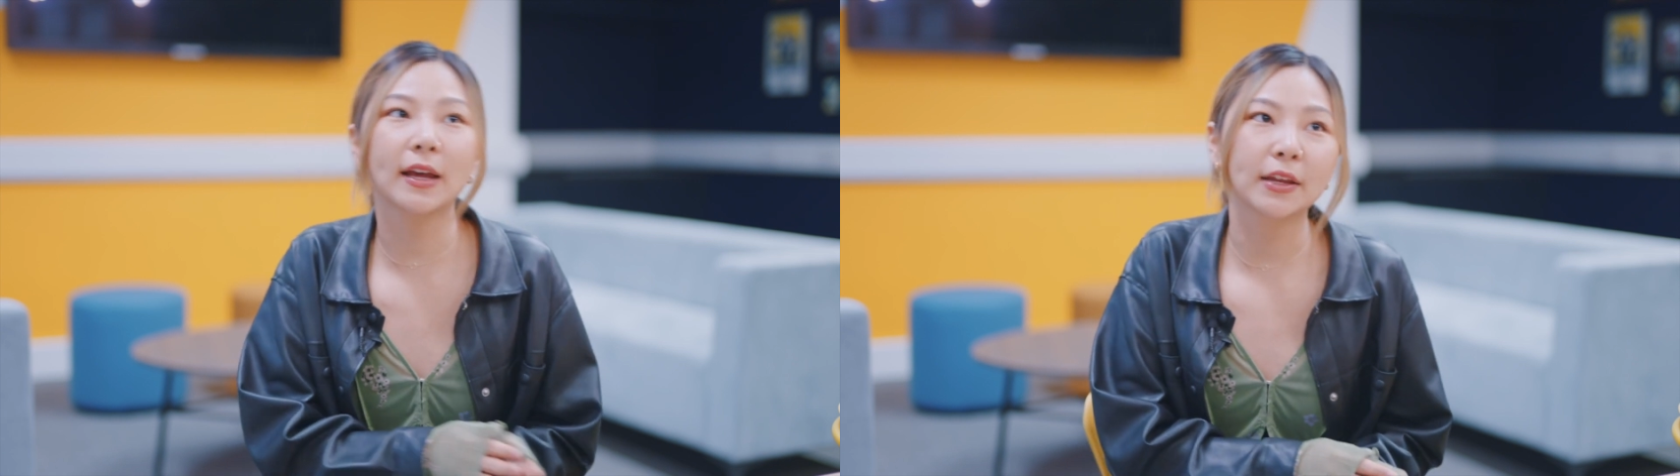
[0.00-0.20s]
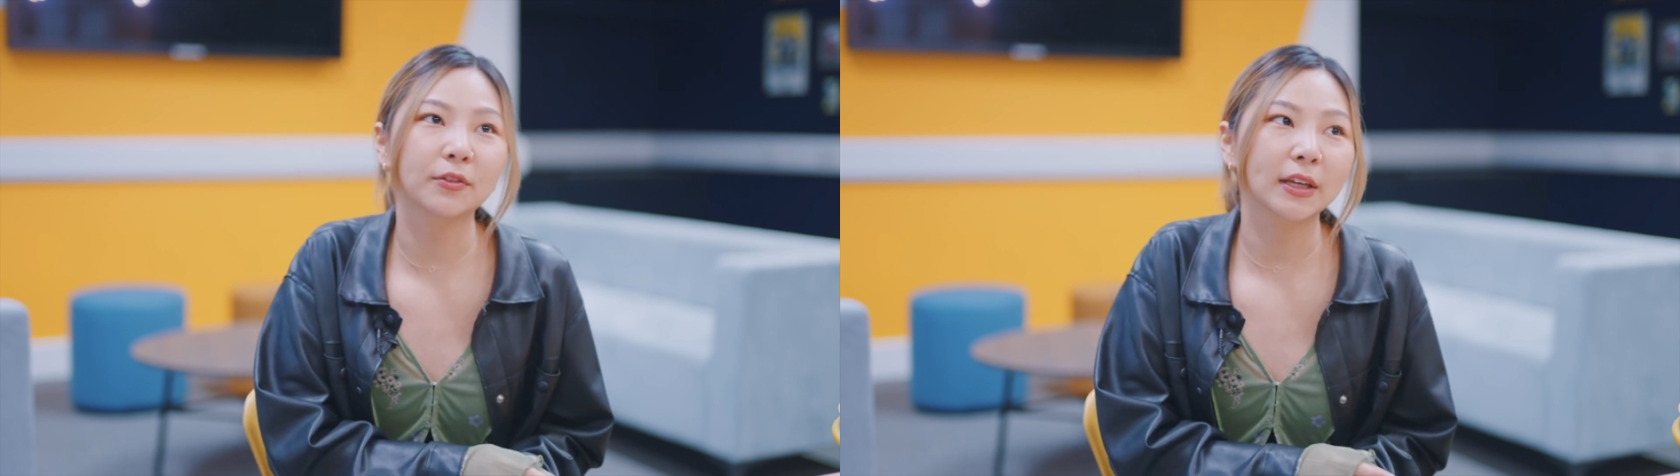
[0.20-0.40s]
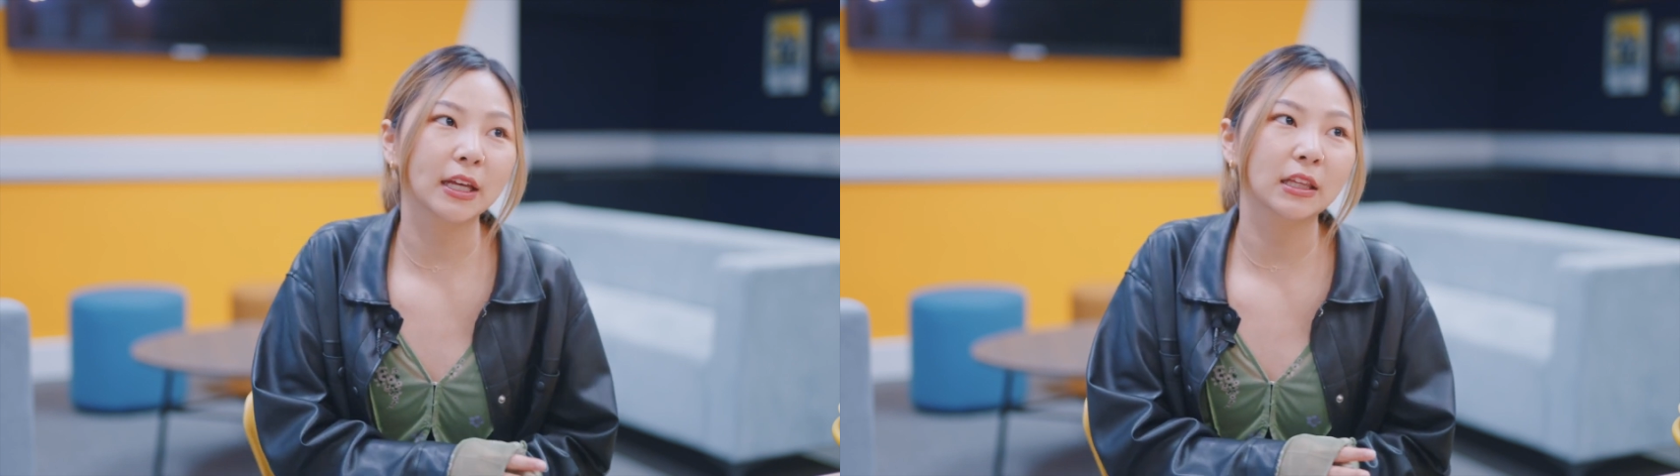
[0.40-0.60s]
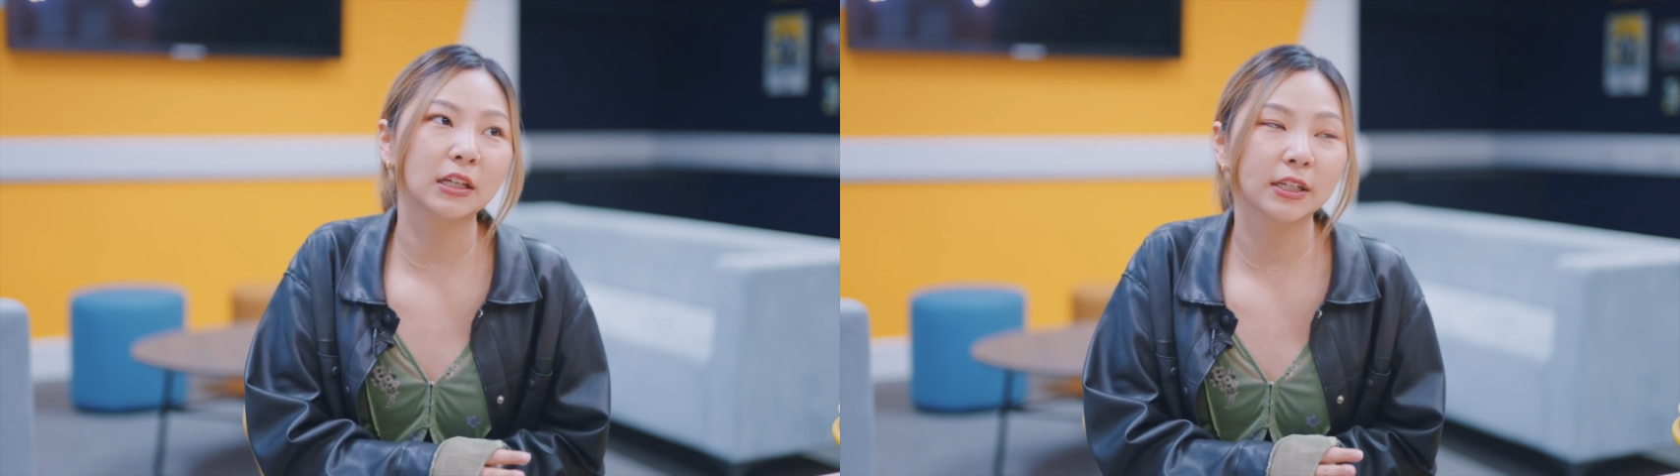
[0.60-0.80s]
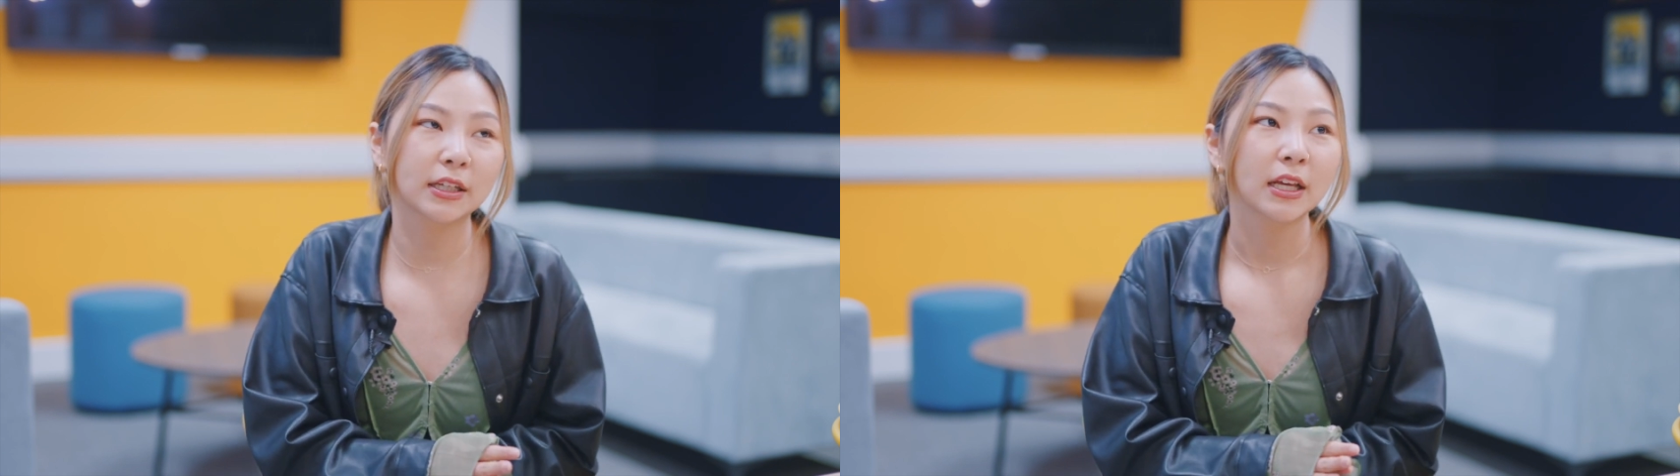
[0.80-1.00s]
and you can
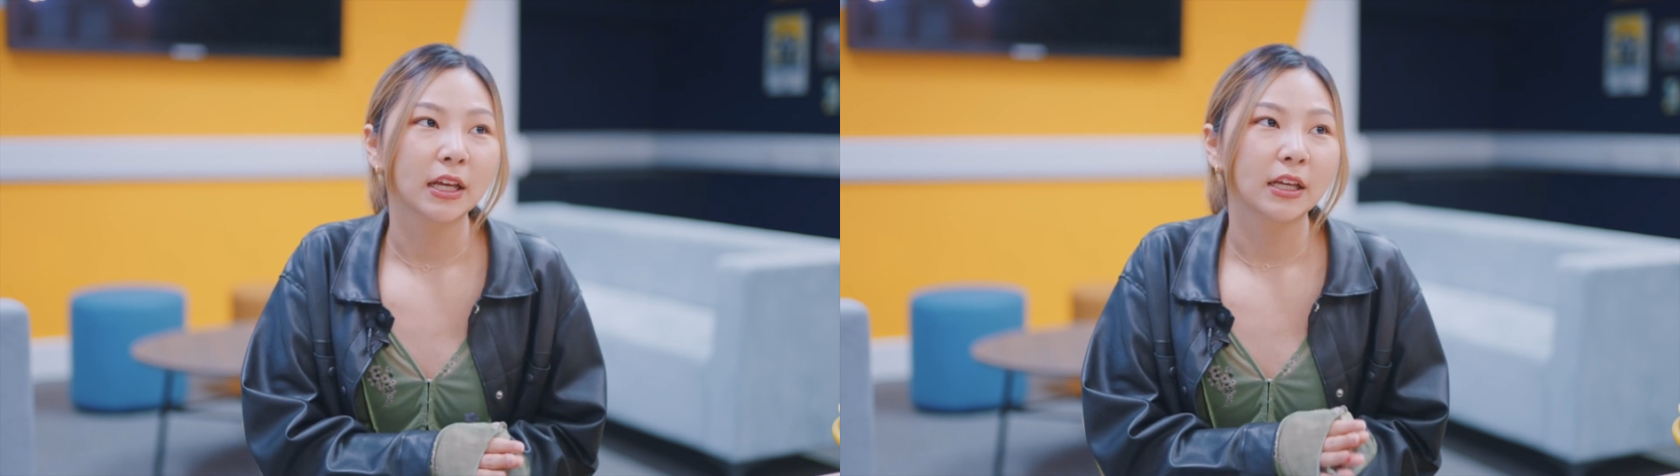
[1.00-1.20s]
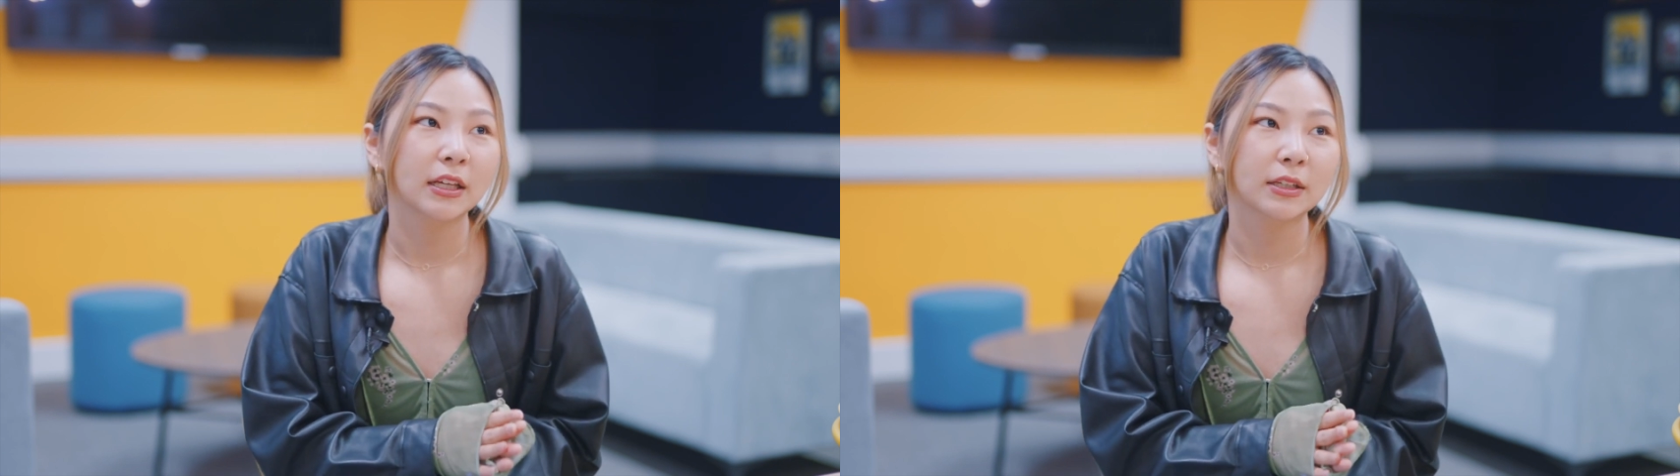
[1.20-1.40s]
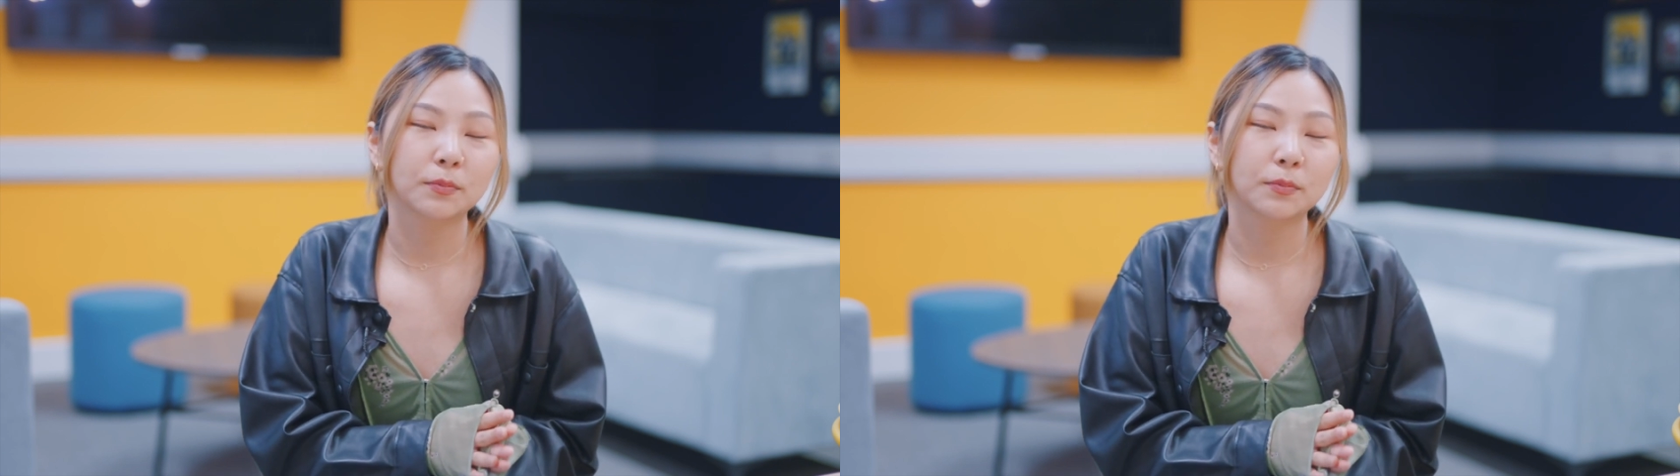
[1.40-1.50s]
learn the